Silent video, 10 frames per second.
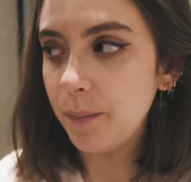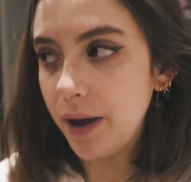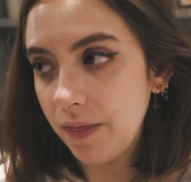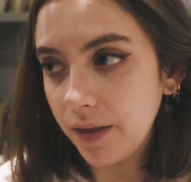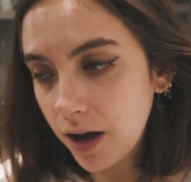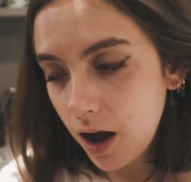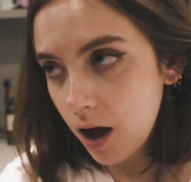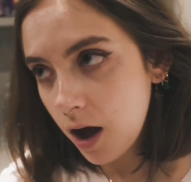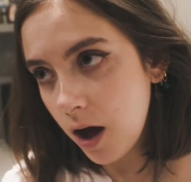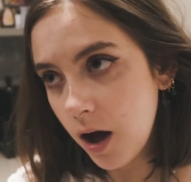a bit in the
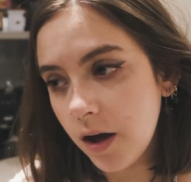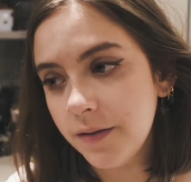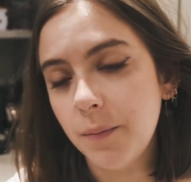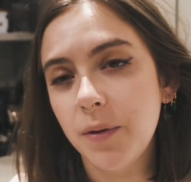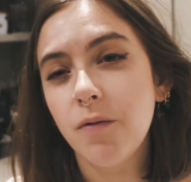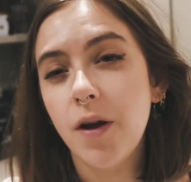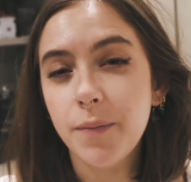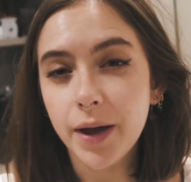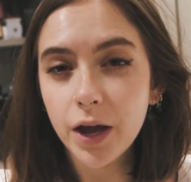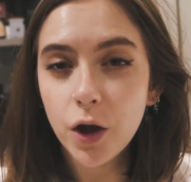car, then we arrived
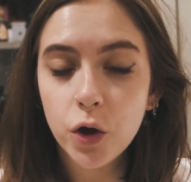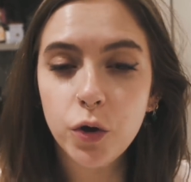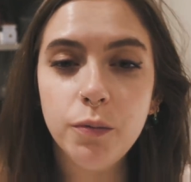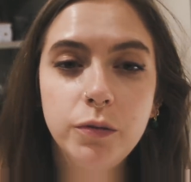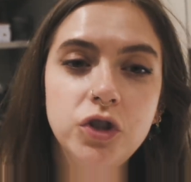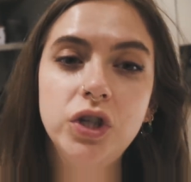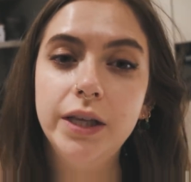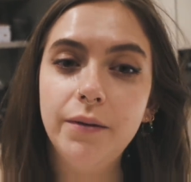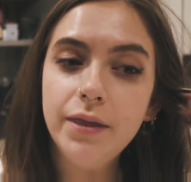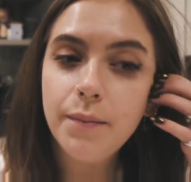back home, was
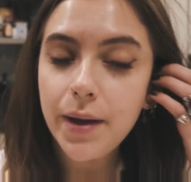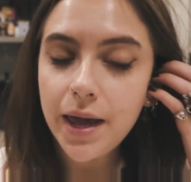chilling with the